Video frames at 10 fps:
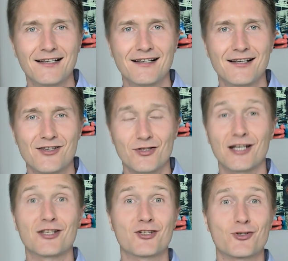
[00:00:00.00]
so that the
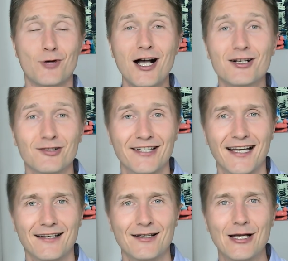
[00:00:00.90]
struggle
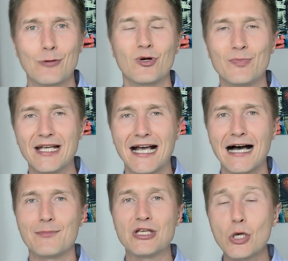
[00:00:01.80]
then will
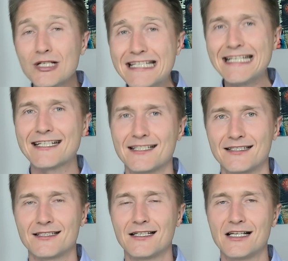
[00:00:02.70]
become your
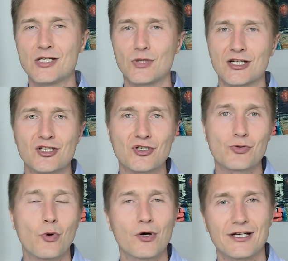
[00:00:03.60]
ticket to
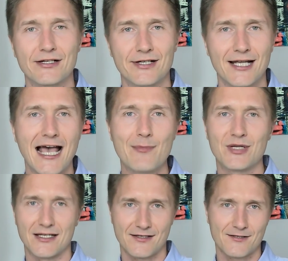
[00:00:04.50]
extraordinary
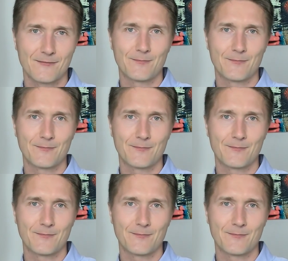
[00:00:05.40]
happiness.